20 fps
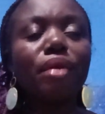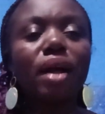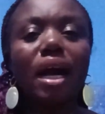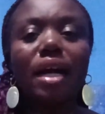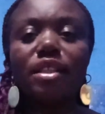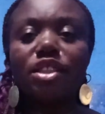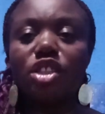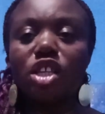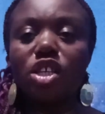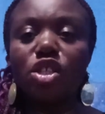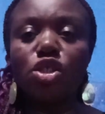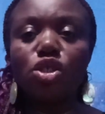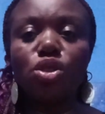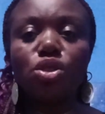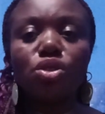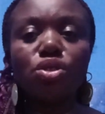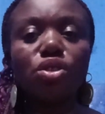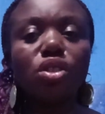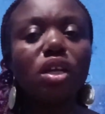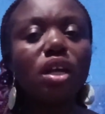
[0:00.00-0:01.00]

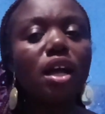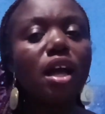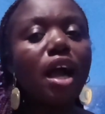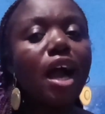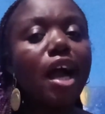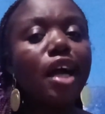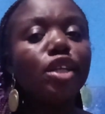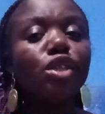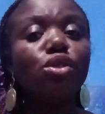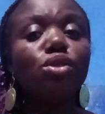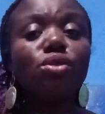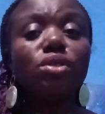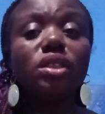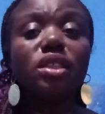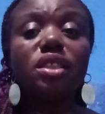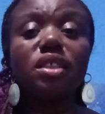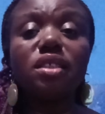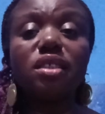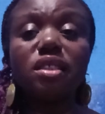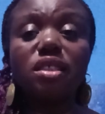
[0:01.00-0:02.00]
attention and use
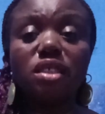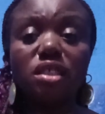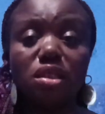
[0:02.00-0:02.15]
these